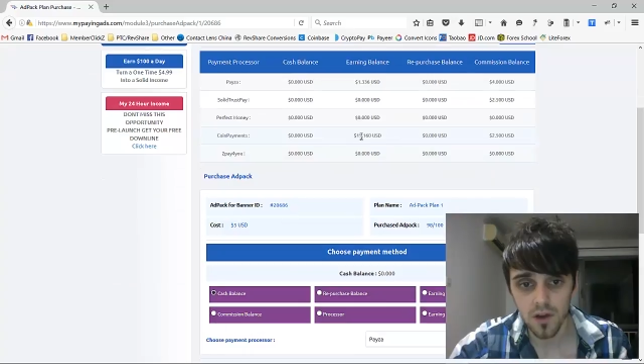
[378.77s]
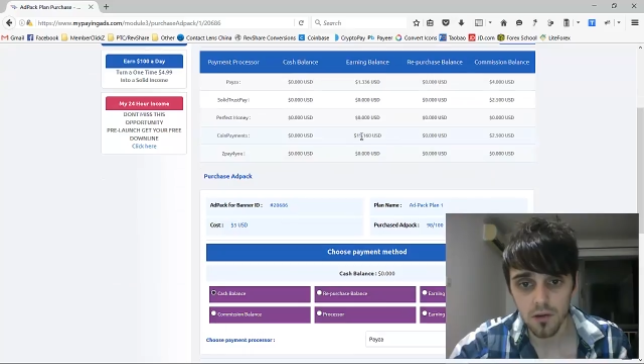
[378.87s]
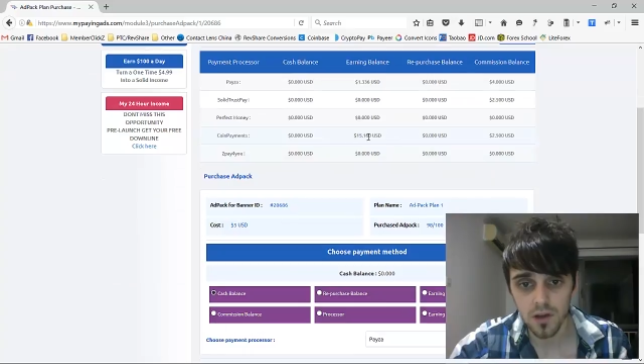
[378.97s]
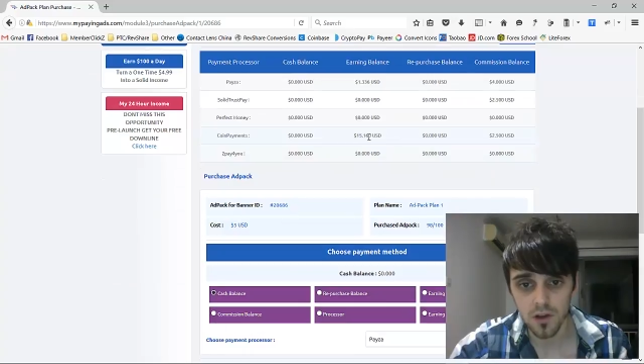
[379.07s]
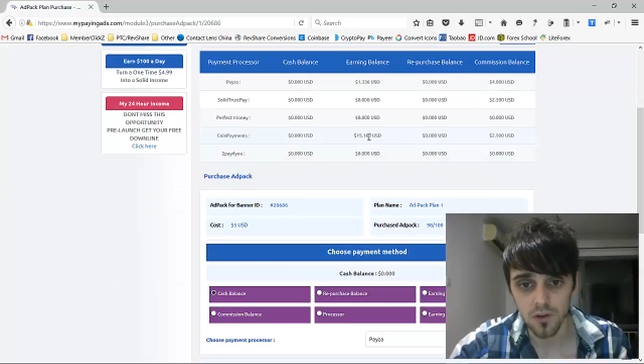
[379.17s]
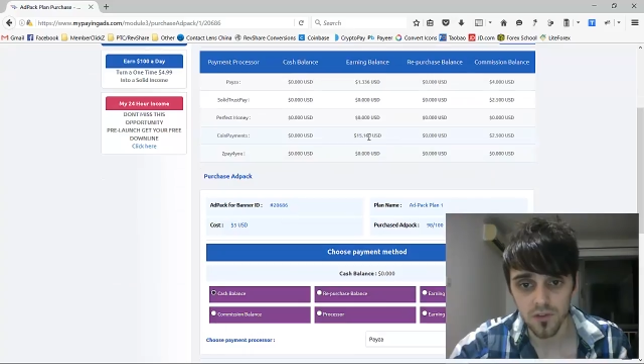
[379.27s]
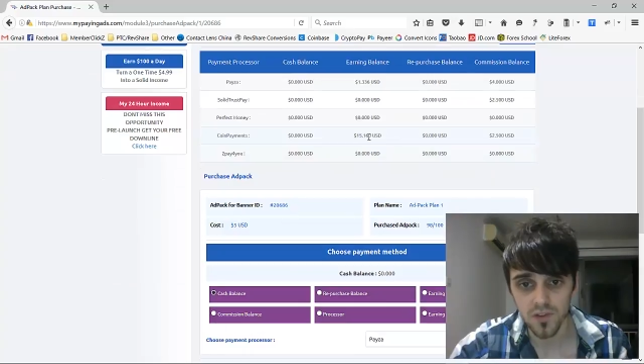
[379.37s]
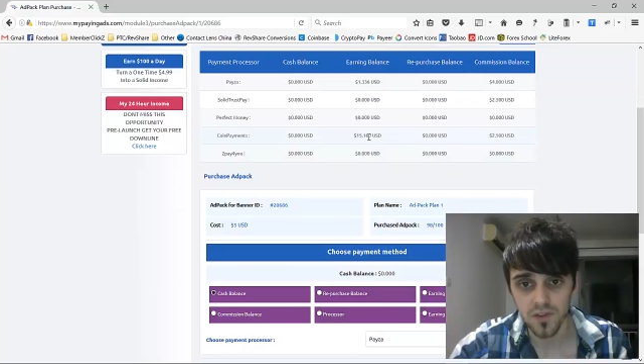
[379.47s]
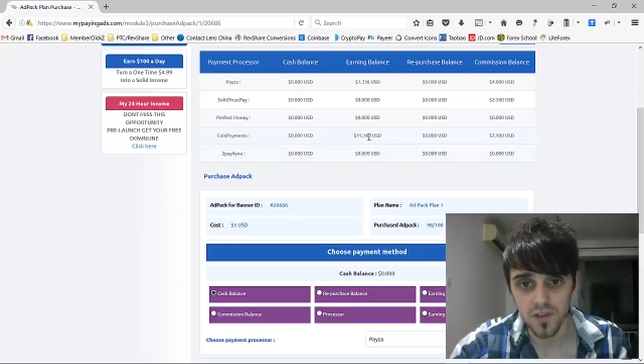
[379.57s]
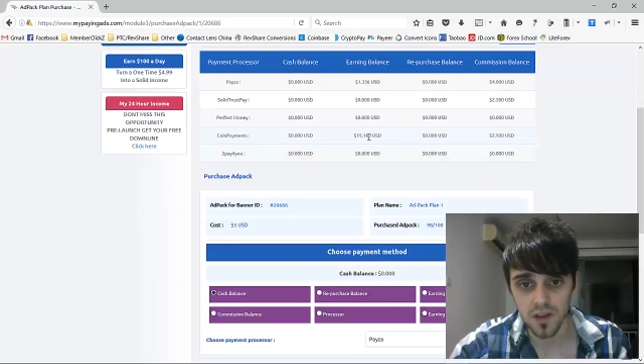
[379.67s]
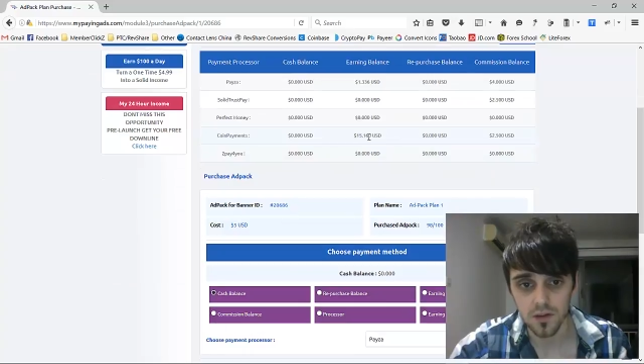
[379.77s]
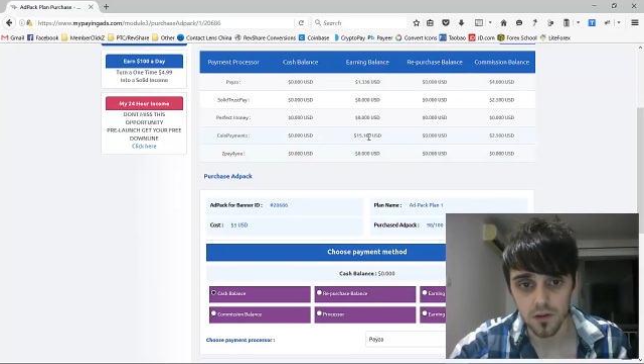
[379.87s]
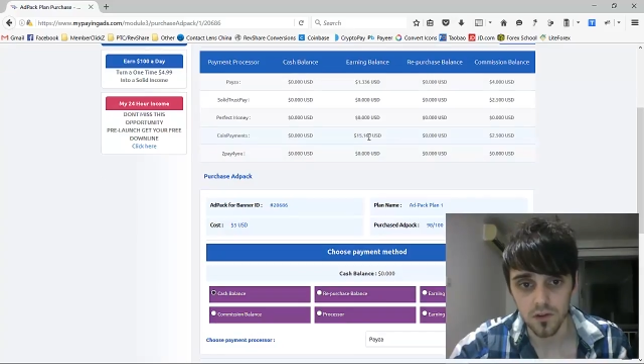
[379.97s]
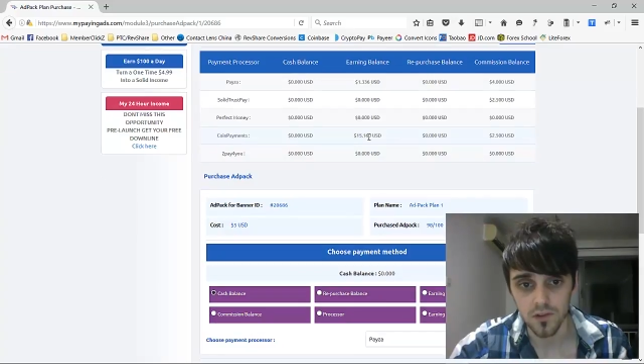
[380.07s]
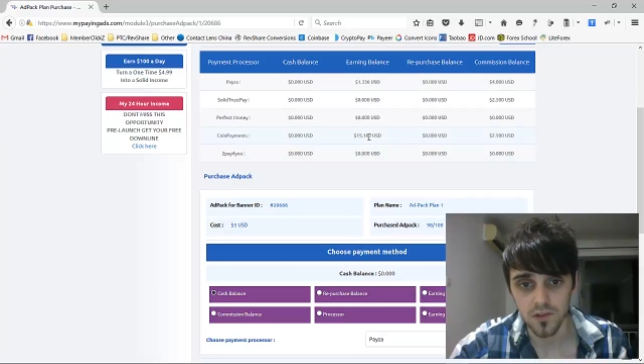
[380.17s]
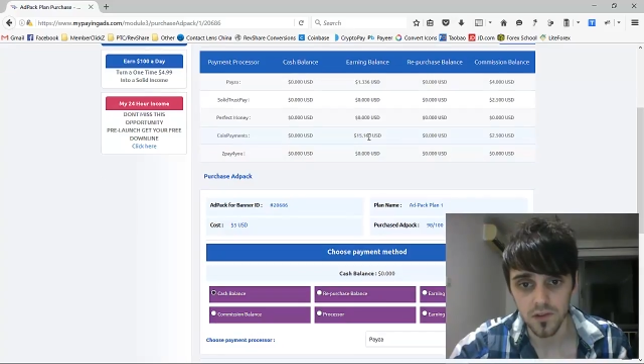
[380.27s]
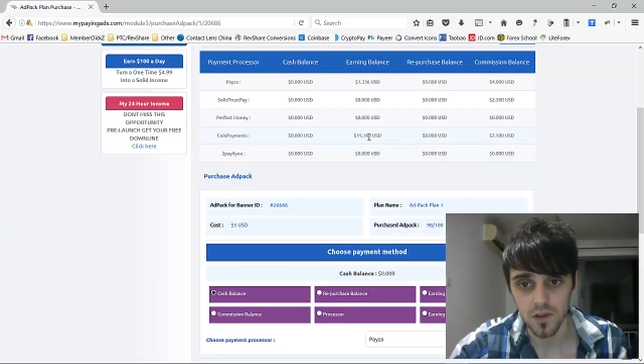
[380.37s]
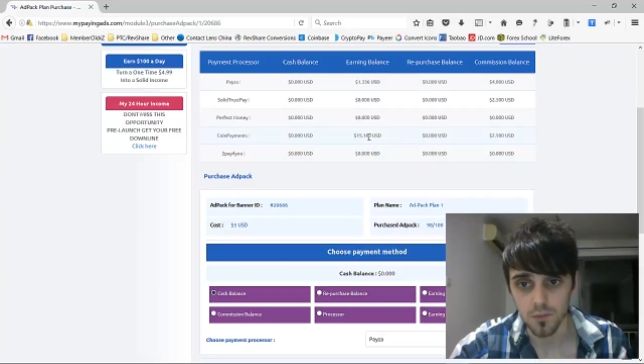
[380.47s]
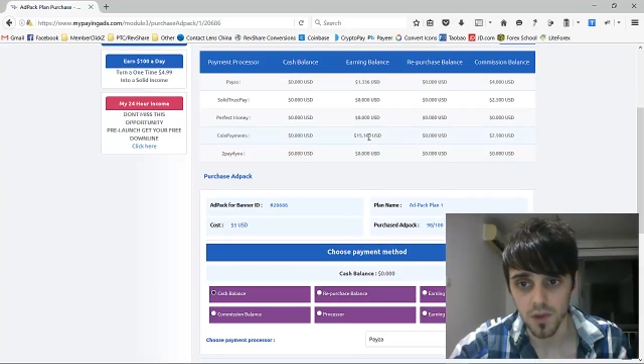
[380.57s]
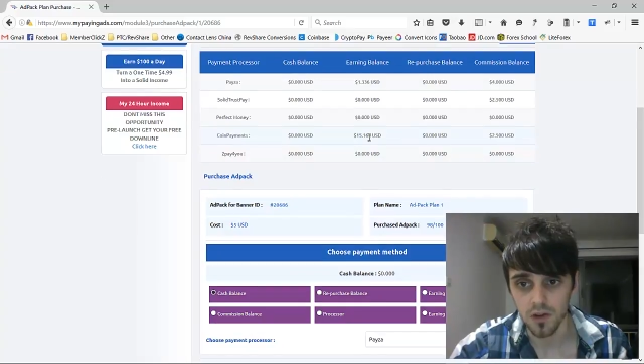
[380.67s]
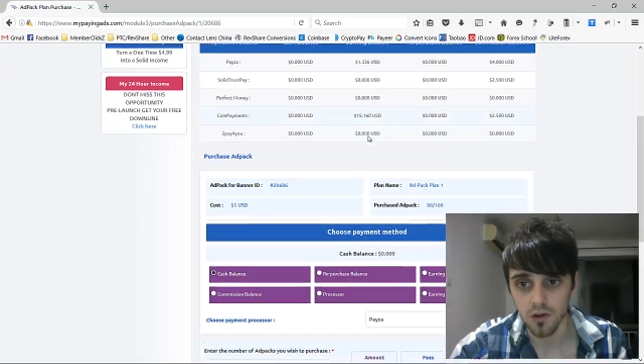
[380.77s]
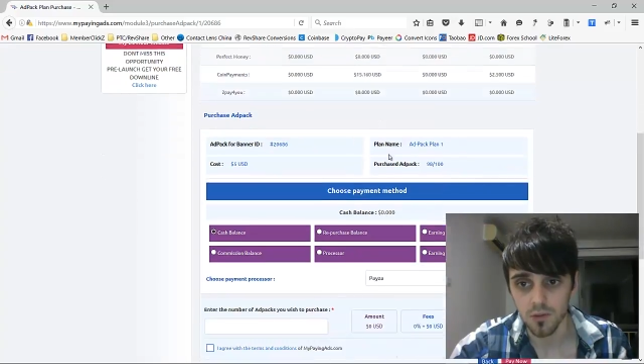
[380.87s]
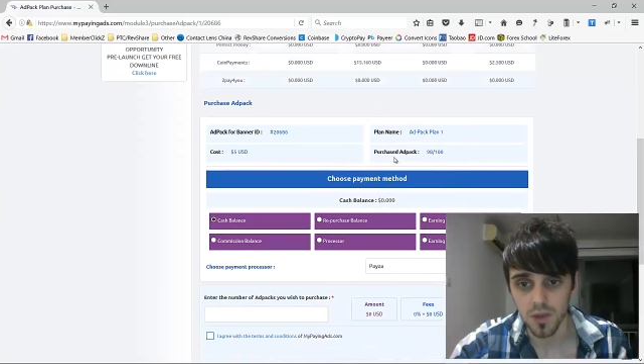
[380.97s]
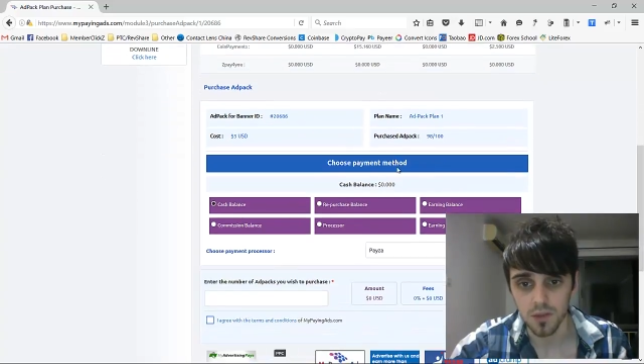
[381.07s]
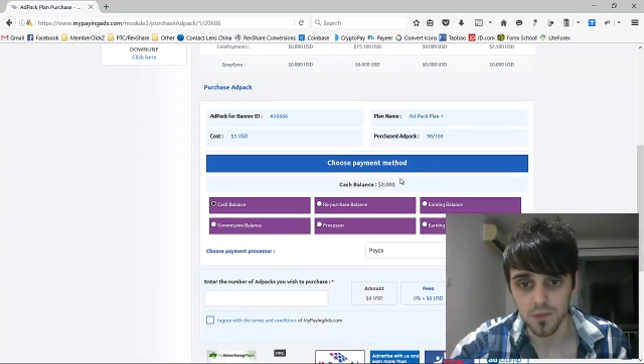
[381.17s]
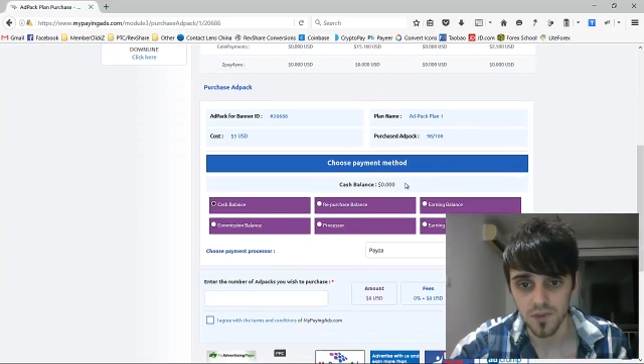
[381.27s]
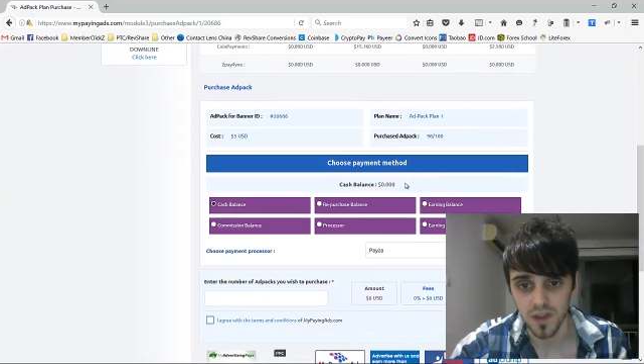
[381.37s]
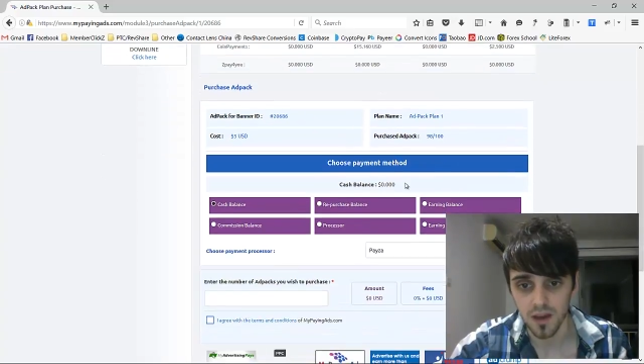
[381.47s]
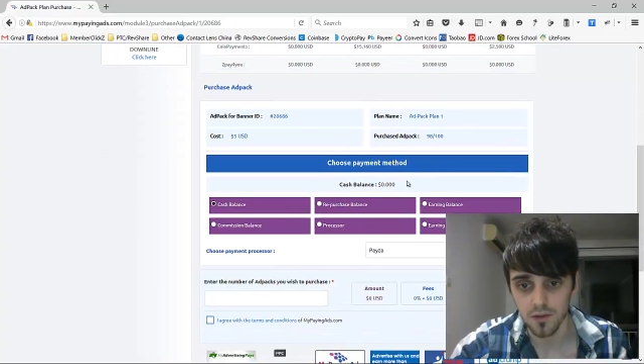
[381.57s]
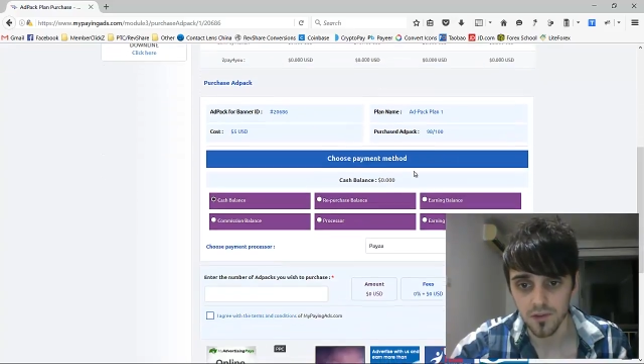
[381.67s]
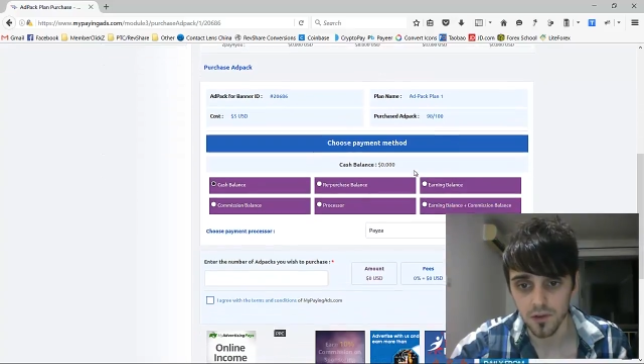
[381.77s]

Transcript: currently got $15 in my coin payments account,